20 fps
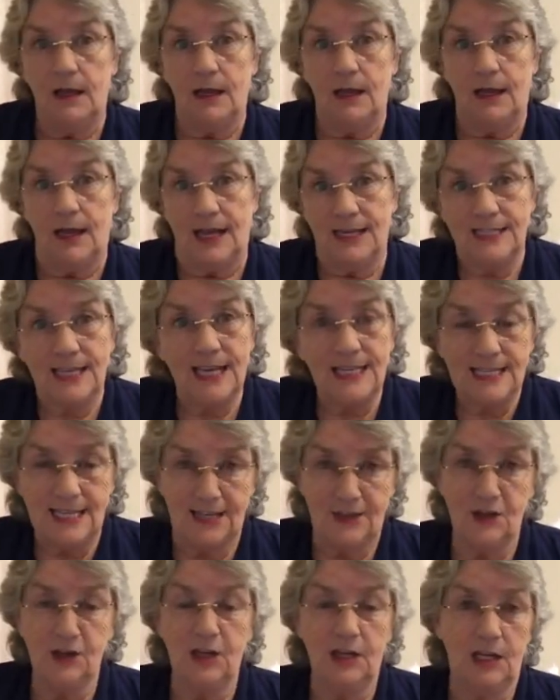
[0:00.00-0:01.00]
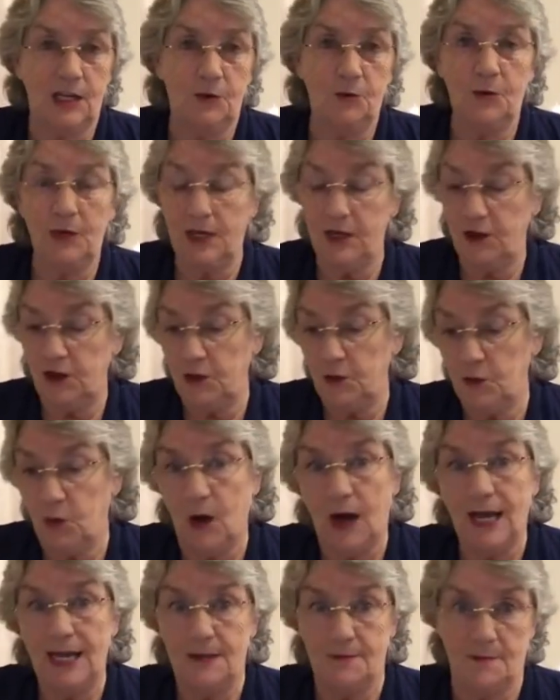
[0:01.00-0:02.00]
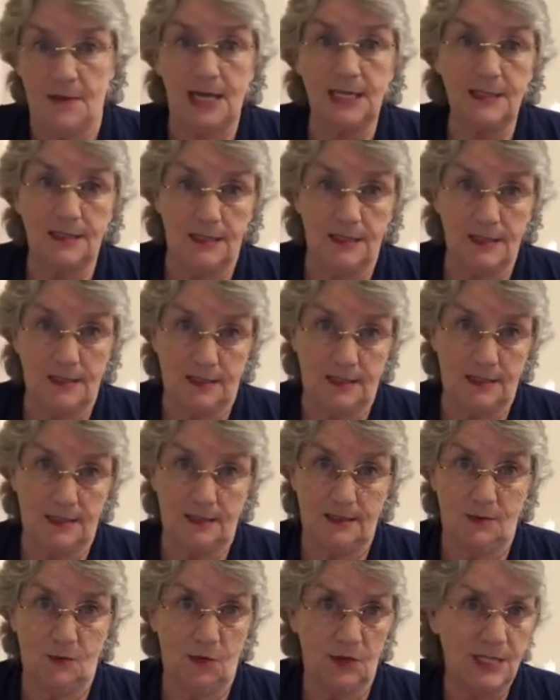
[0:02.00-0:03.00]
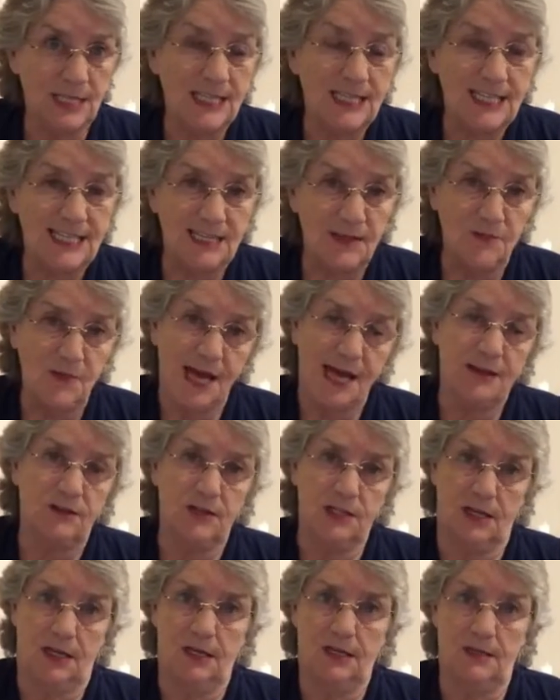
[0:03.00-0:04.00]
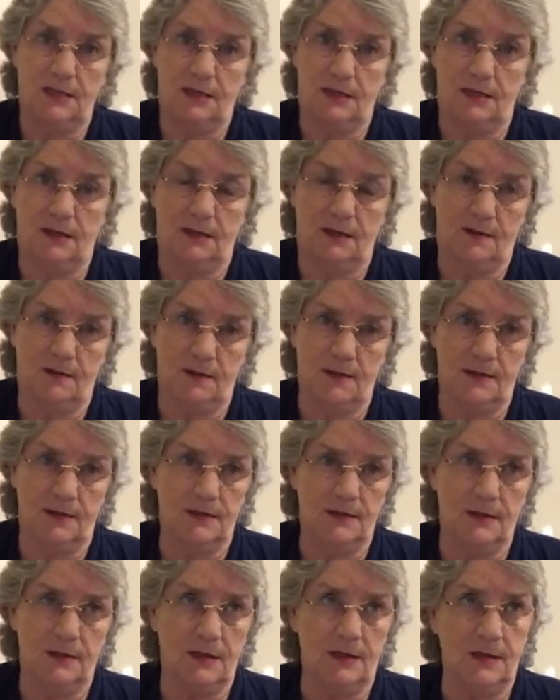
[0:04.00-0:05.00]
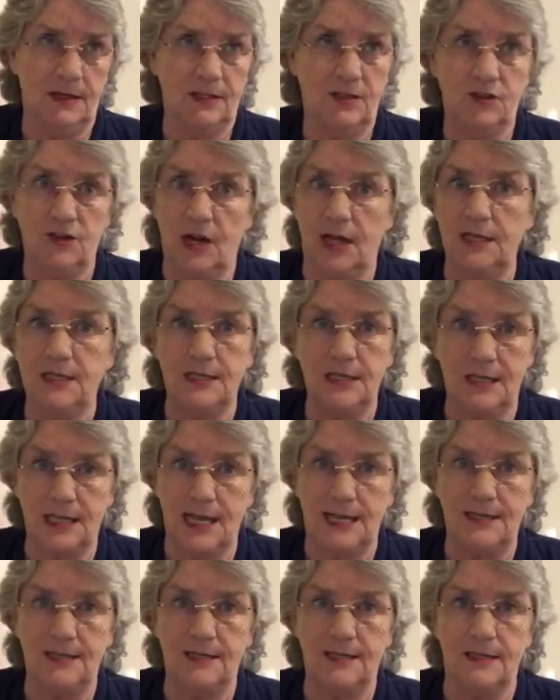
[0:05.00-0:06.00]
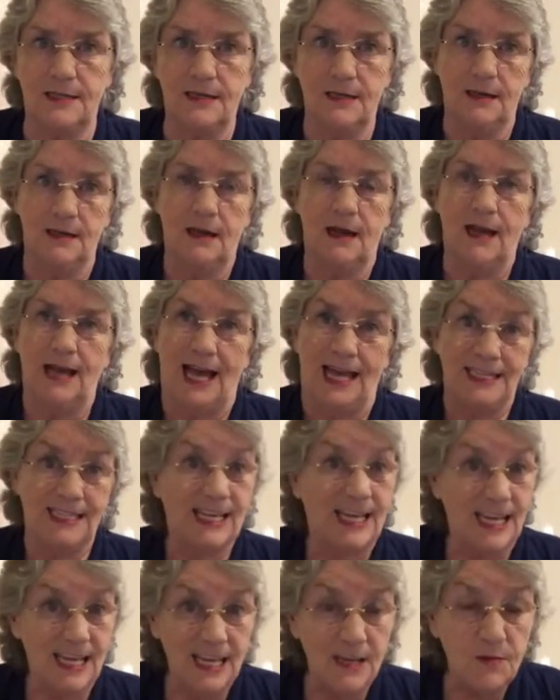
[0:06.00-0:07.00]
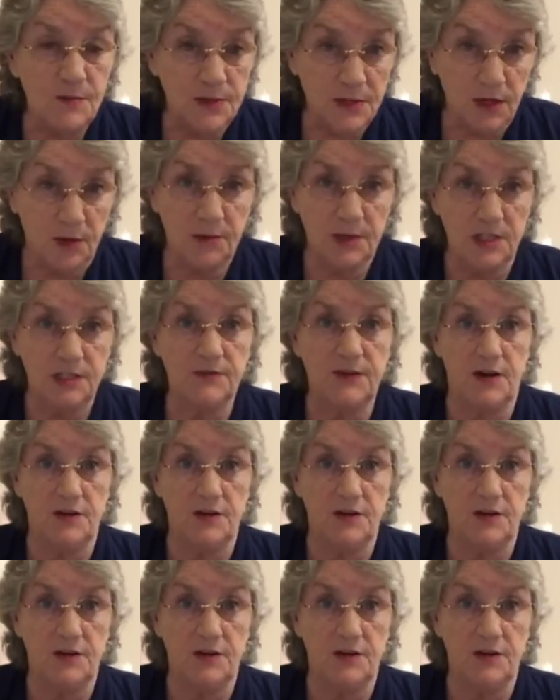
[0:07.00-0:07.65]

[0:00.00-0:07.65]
As I said earlier, we learn why it matters. What is it about it that is trying to get and keep so much of our